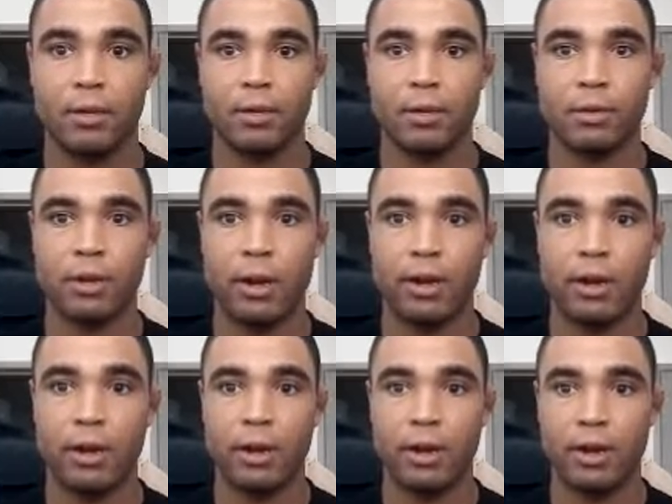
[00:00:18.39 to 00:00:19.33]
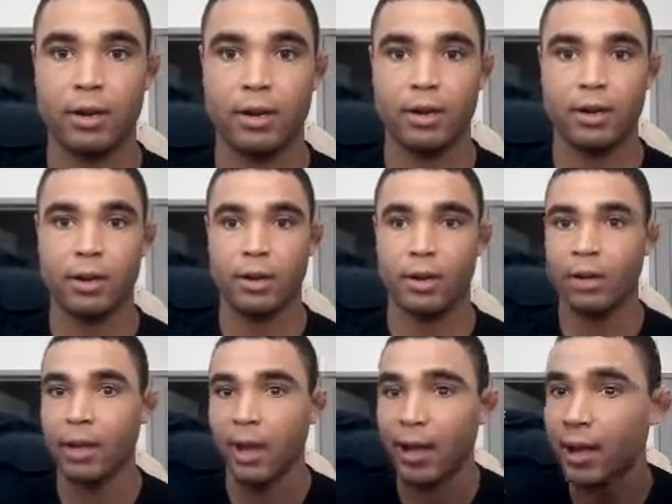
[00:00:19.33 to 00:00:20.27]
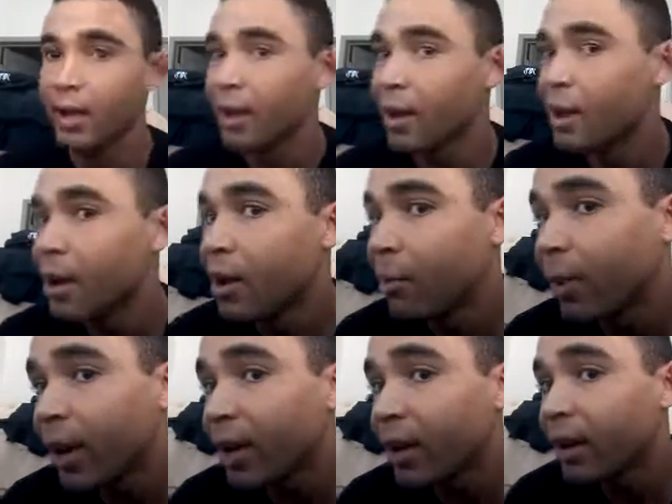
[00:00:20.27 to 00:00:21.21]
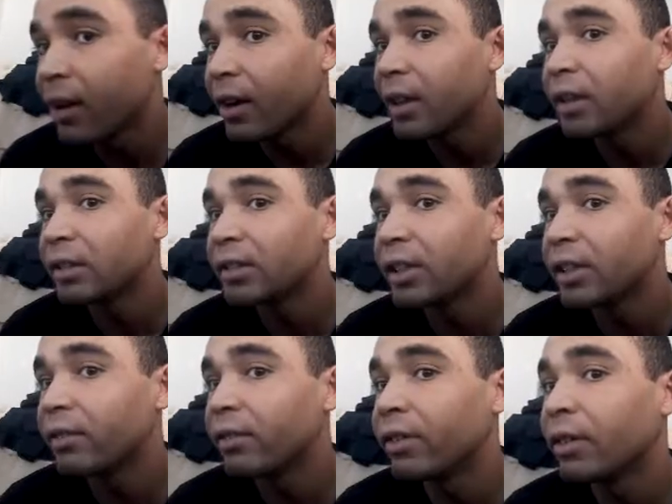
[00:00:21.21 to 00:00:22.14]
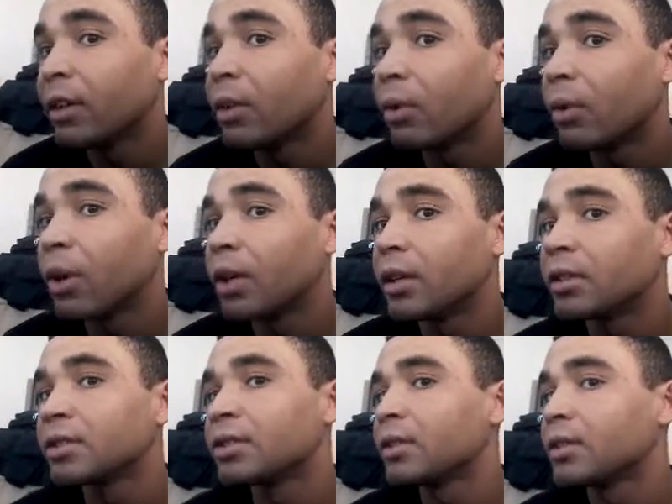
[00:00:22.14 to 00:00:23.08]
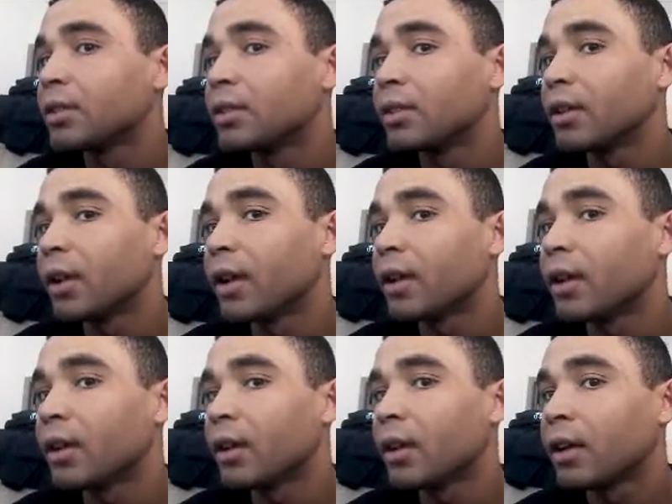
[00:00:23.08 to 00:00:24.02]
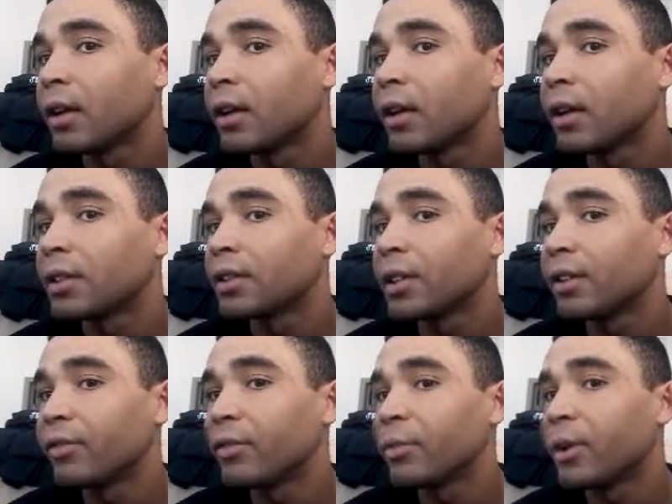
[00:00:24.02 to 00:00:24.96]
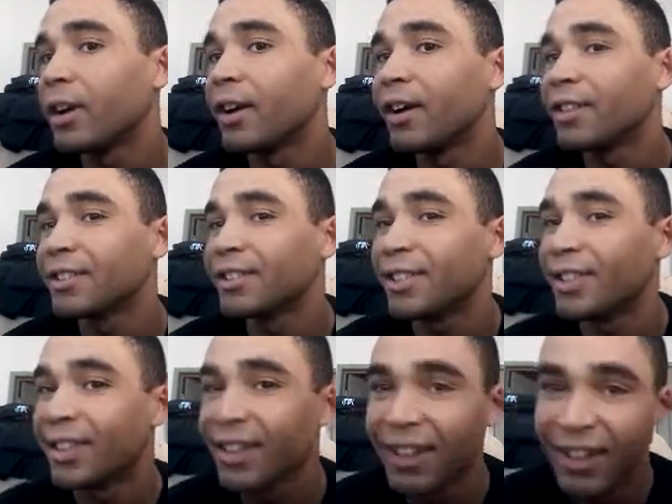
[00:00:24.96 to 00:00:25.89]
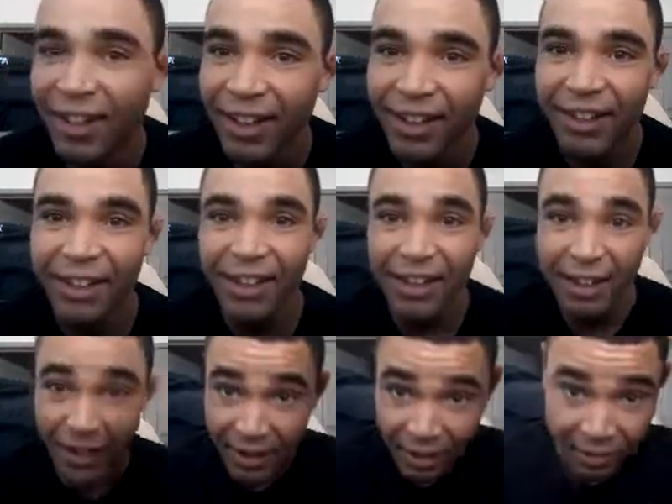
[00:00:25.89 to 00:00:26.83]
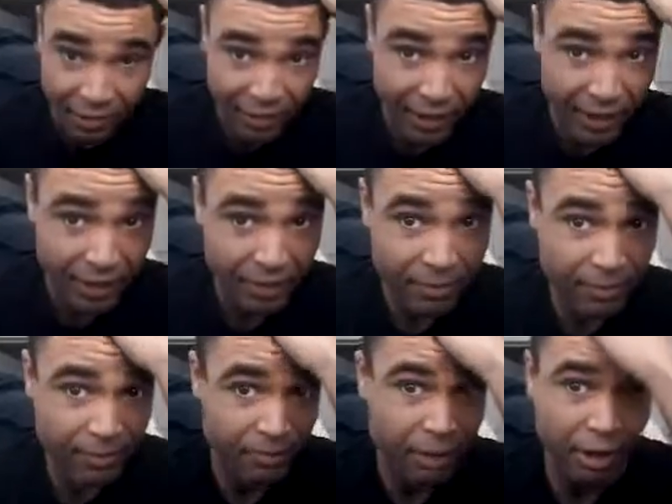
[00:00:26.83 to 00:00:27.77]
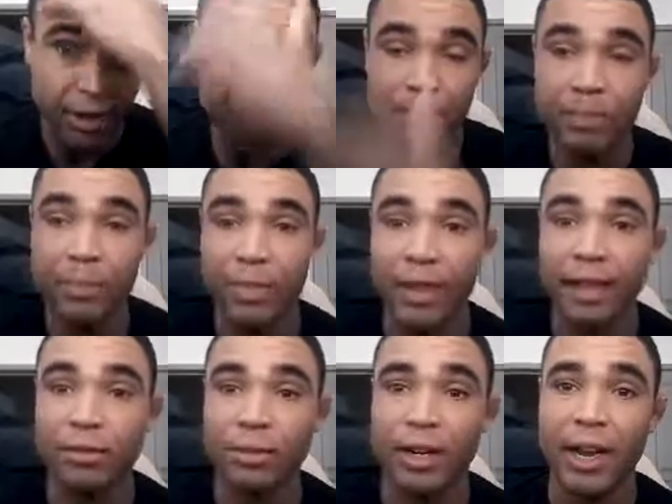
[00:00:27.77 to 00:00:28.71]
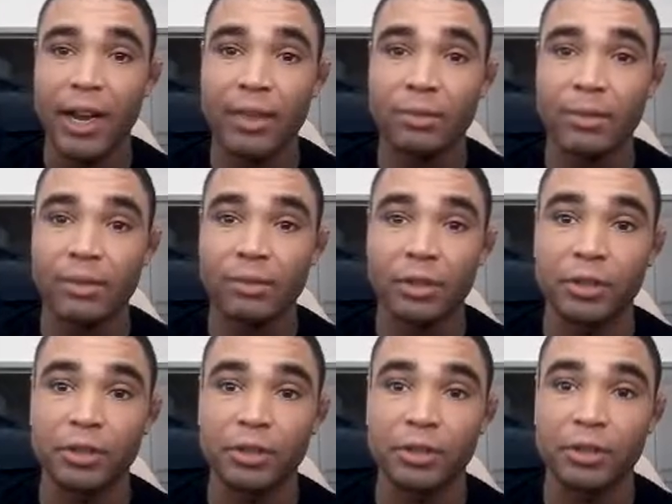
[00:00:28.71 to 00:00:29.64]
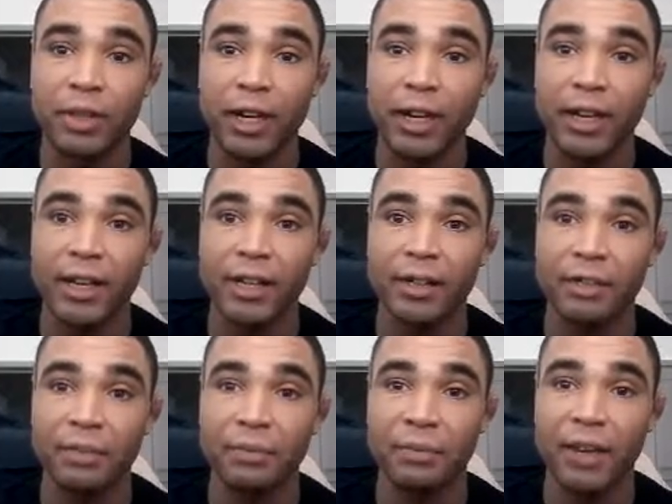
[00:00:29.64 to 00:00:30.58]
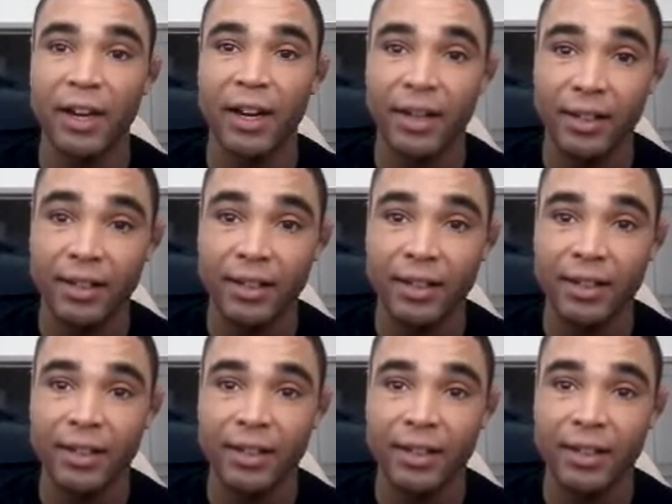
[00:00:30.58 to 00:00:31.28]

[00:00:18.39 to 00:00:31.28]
What's wrong here? Okay? My ear is even worse. Okay? It's even worse. Alright? But that's what happens when you train to fight.